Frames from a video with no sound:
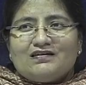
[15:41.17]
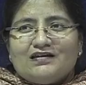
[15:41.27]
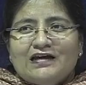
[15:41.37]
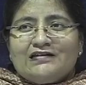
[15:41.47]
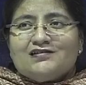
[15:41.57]

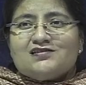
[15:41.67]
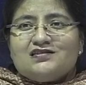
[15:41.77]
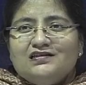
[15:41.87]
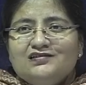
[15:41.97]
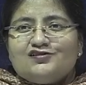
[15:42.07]
And it's
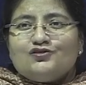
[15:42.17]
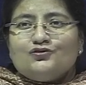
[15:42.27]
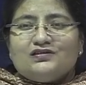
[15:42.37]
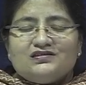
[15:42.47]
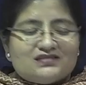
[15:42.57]
these
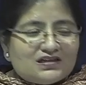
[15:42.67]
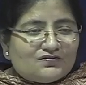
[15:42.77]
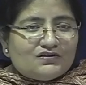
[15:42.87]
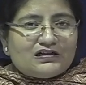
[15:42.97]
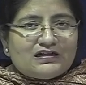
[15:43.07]
stories that
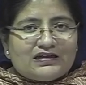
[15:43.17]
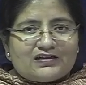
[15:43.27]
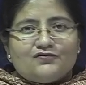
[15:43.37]
we collect.